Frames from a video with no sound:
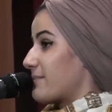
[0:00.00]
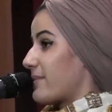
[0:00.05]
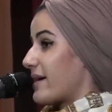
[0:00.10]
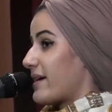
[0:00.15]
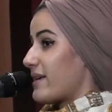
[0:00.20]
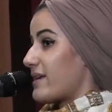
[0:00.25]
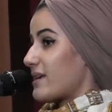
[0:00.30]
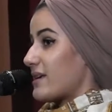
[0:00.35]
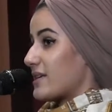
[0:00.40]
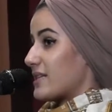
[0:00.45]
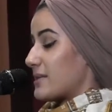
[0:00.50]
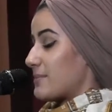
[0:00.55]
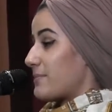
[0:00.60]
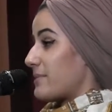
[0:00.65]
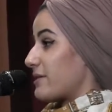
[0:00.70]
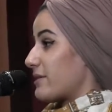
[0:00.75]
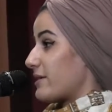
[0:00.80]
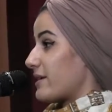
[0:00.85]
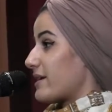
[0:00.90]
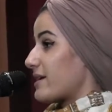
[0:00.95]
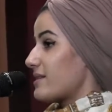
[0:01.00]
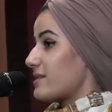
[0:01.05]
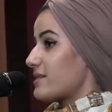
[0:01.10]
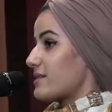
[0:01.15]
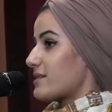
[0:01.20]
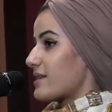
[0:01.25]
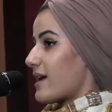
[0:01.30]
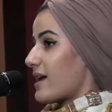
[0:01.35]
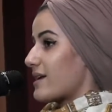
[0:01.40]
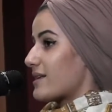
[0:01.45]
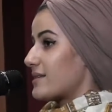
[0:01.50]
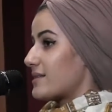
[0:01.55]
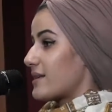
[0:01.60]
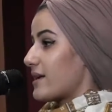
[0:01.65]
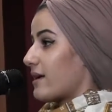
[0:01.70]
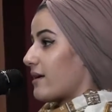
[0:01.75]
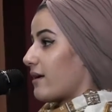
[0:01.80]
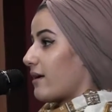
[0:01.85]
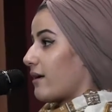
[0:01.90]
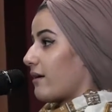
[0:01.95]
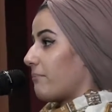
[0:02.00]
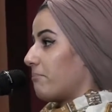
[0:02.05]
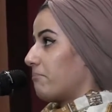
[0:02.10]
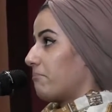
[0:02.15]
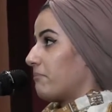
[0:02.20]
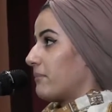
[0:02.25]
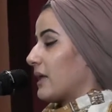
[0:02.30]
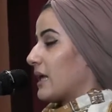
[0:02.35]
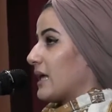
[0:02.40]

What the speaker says: my experience as